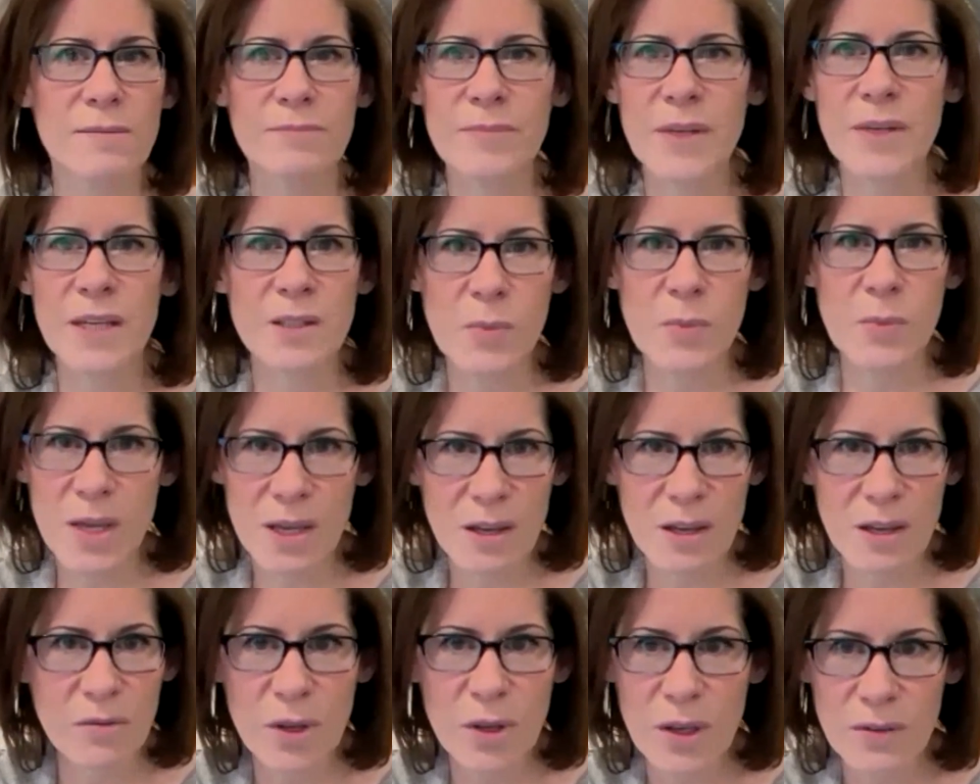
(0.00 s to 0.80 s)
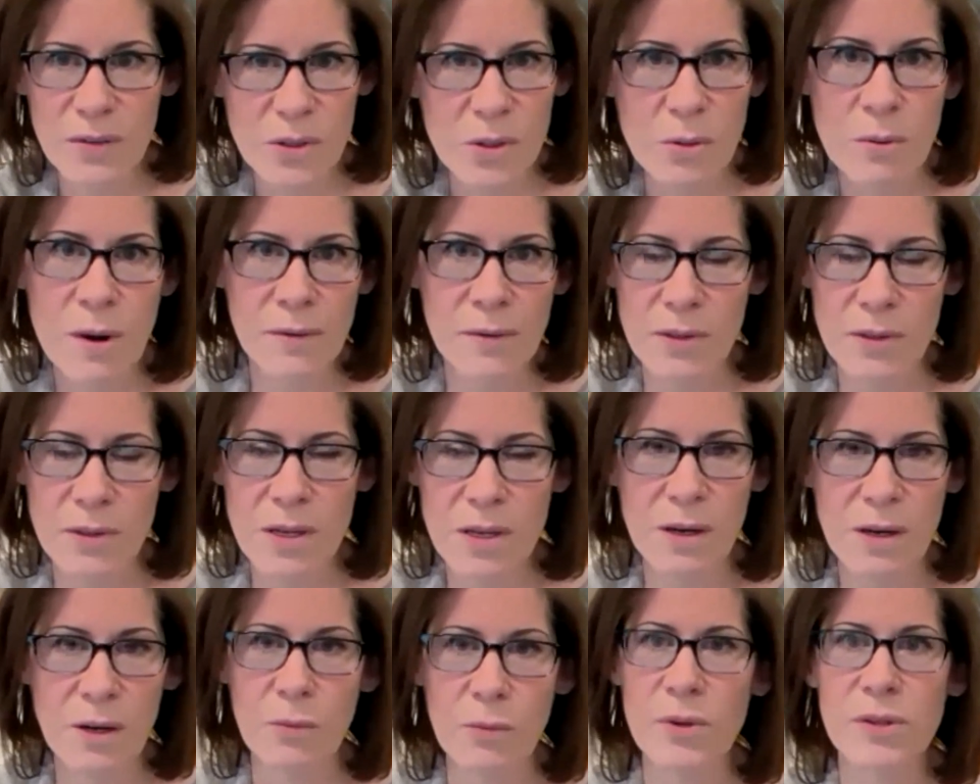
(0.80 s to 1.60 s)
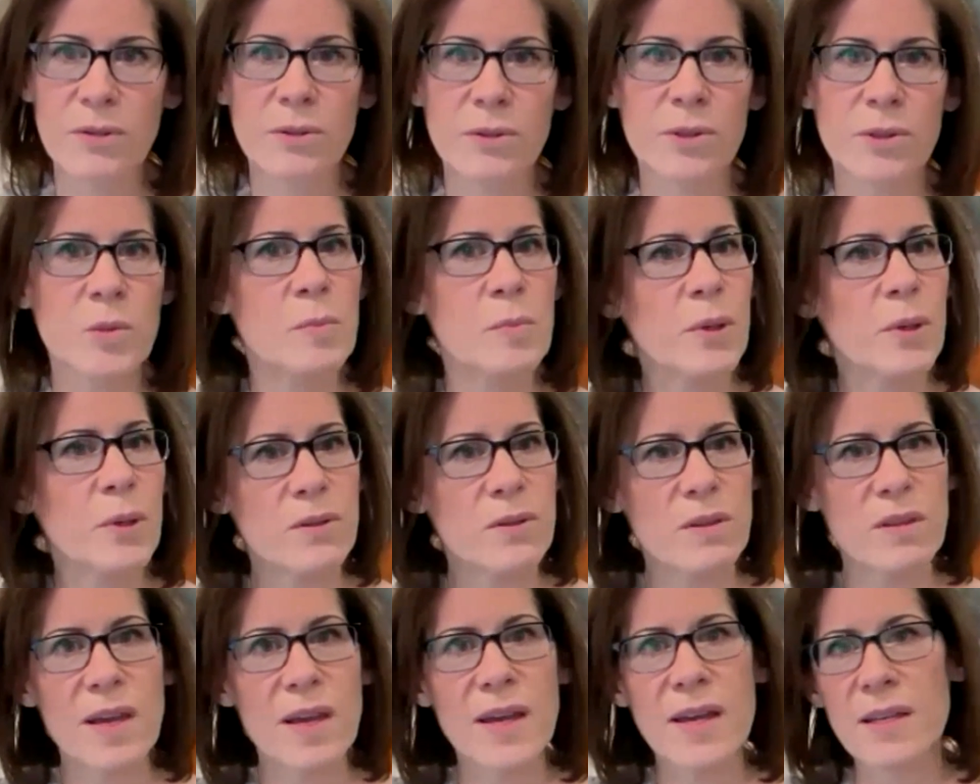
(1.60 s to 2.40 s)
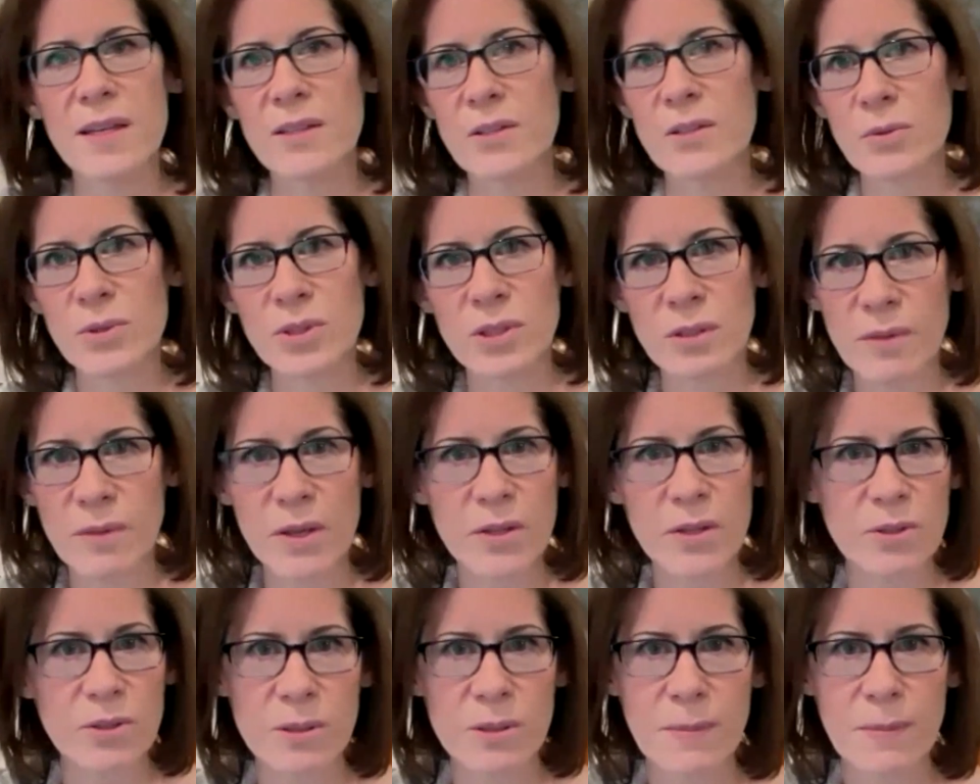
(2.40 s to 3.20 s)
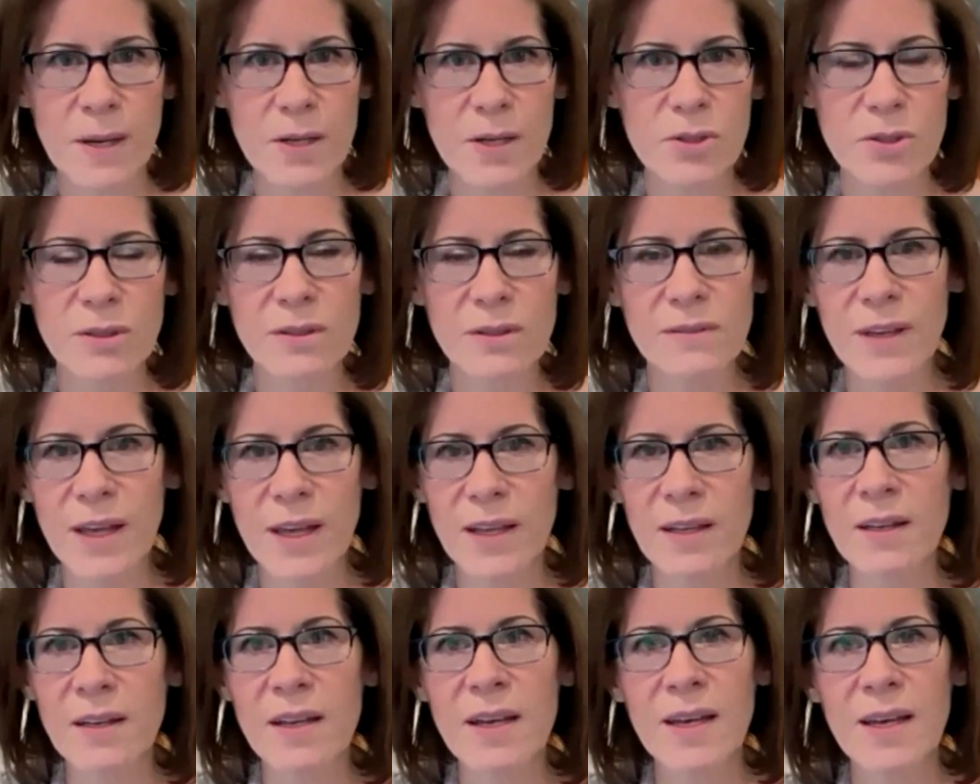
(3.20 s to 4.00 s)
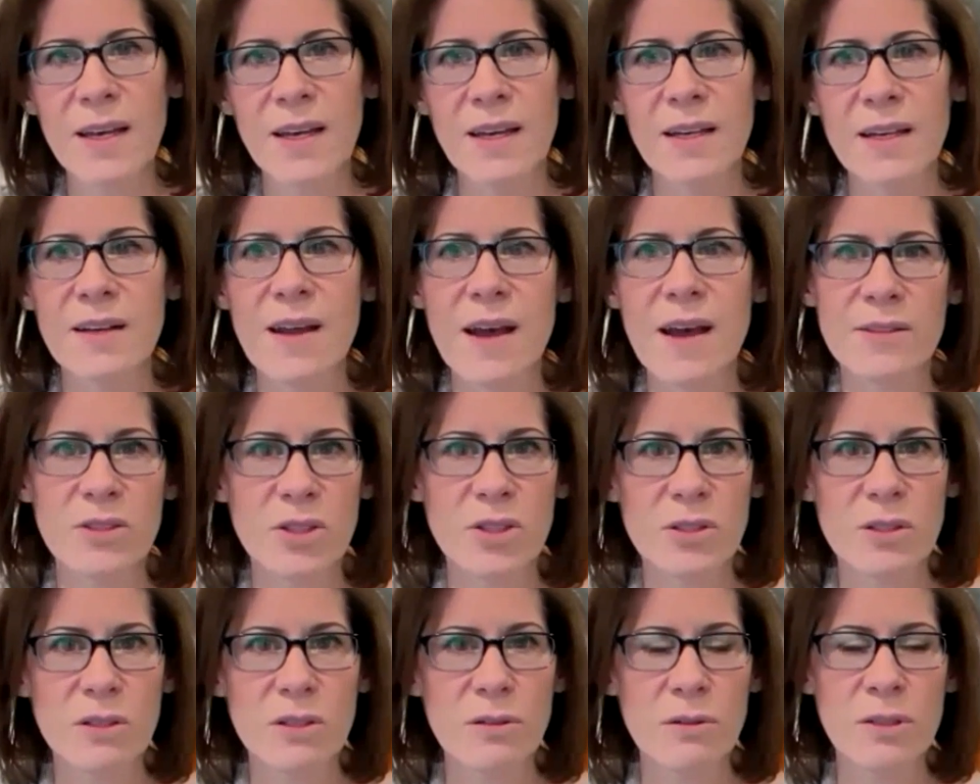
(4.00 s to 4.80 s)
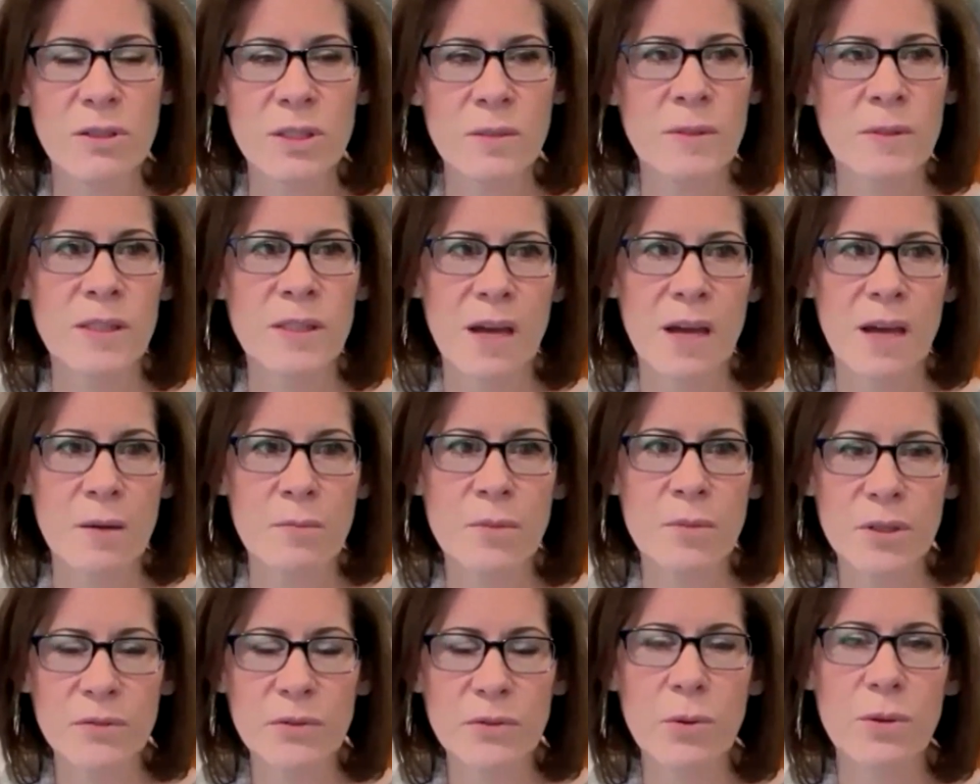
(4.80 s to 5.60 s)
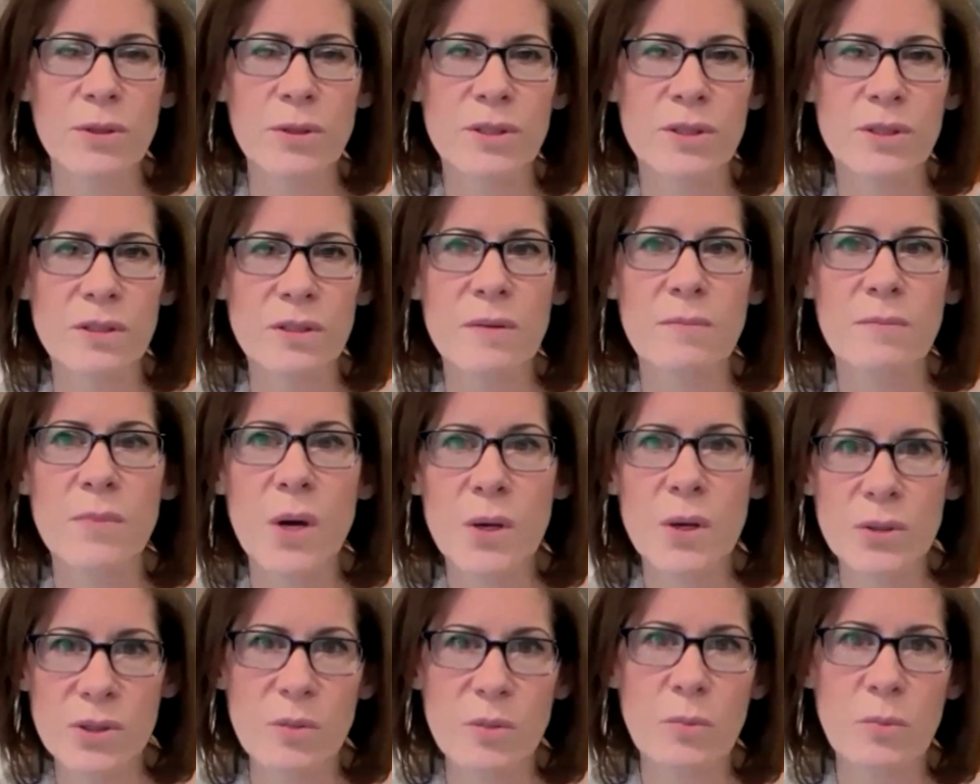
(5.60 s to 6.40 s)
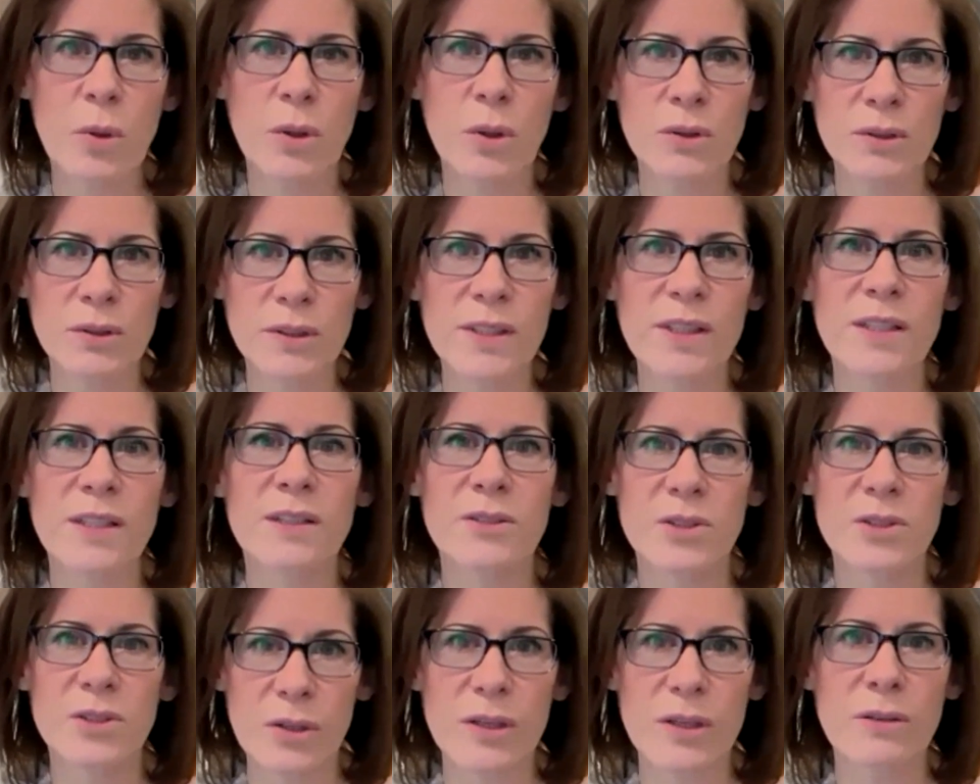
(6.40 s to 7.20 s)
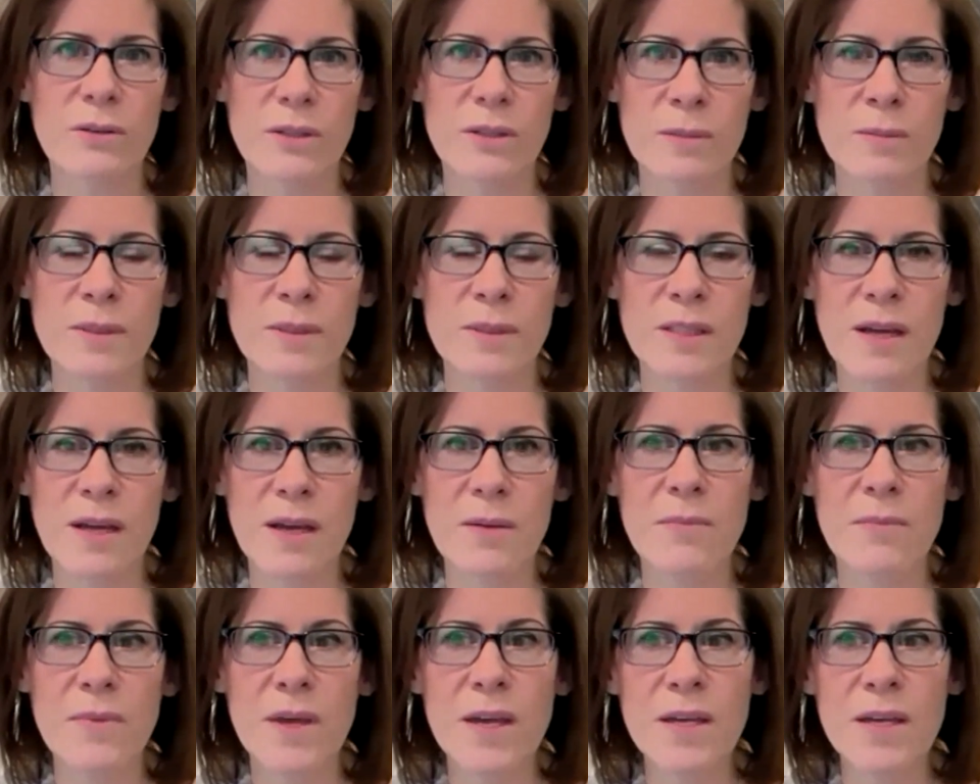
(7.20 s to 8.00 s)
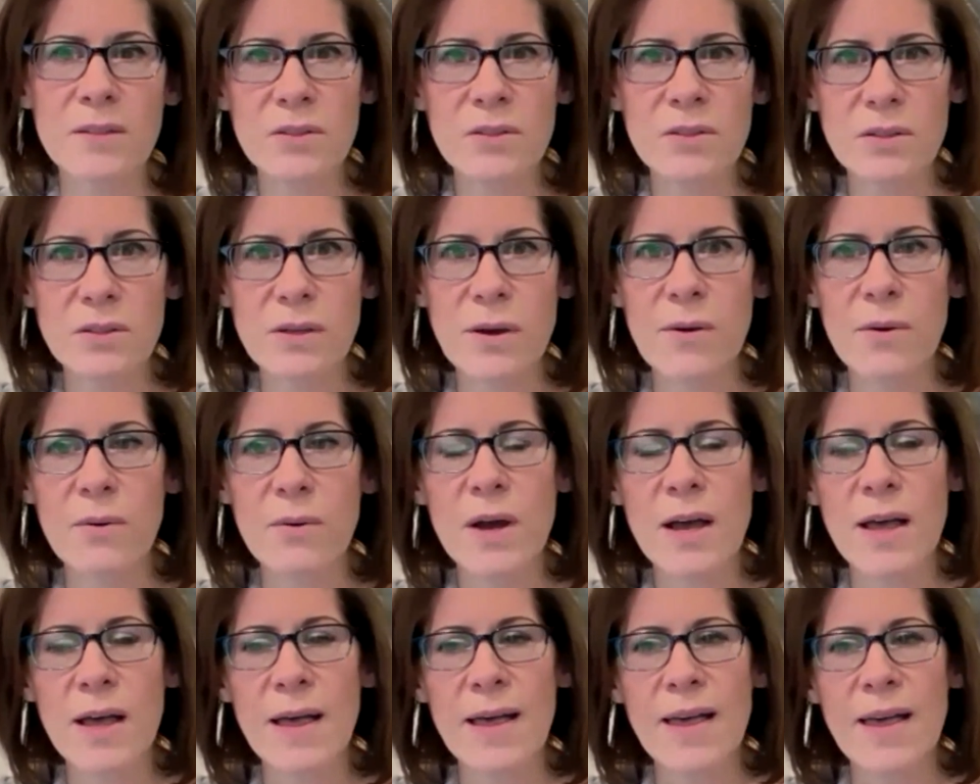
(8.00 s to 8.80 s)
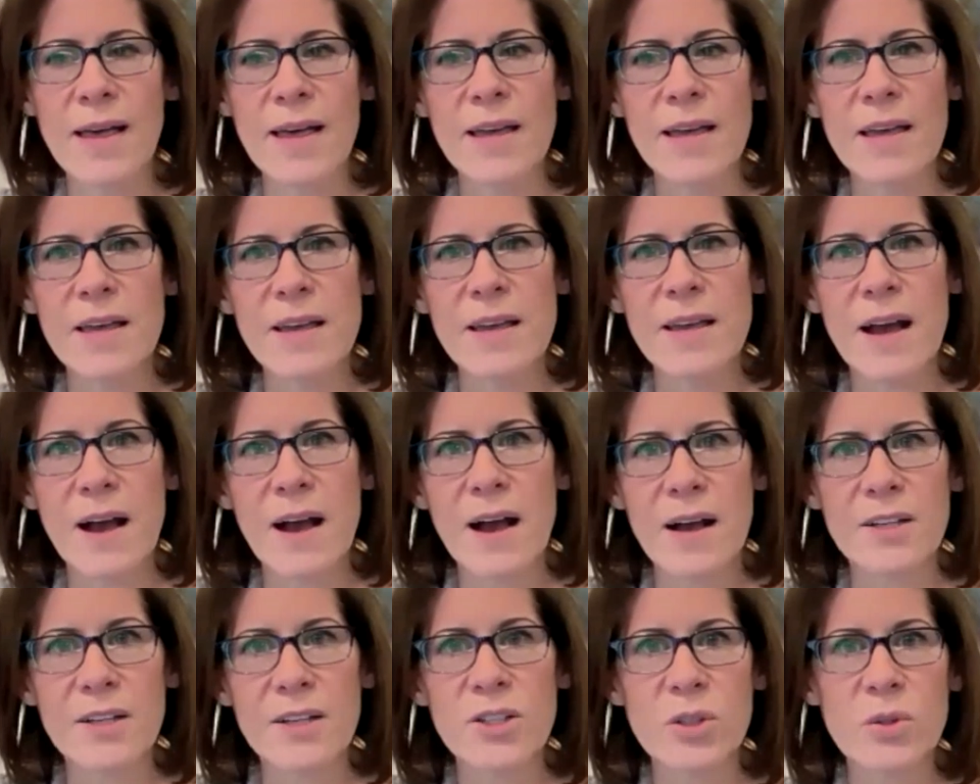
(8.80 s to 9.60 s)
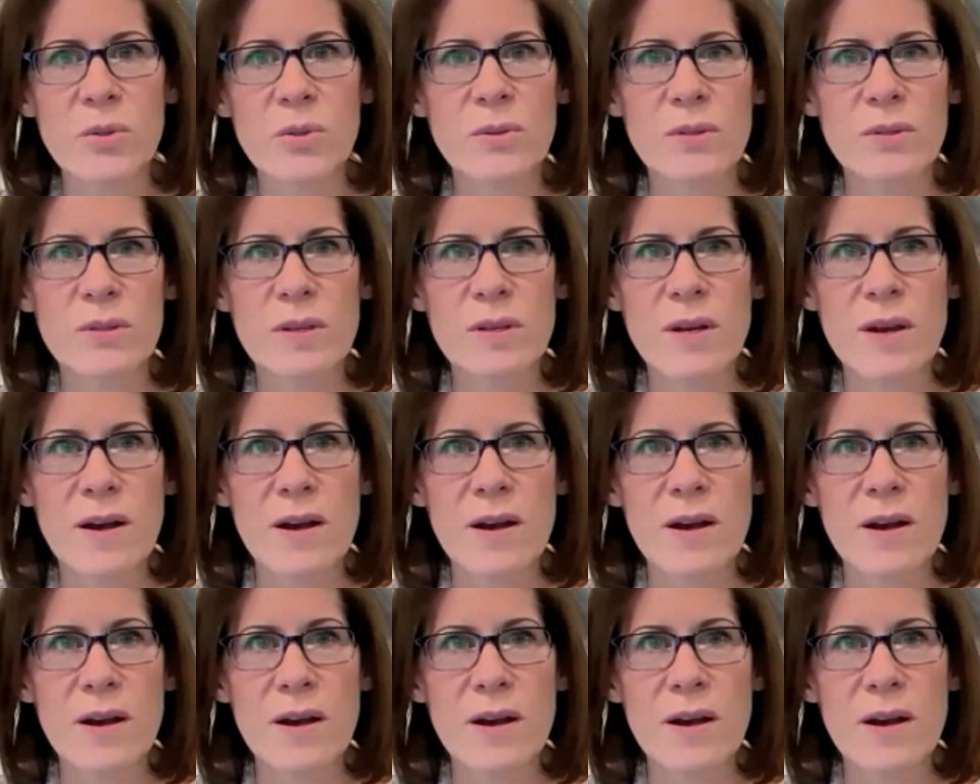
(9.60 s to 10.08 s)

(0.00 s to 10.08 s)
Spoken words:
because we give gifts throughout the year, whether it's birthdays or some other special event, not just at Christmas time, but of course, most importantly, during Christmas time. And so I just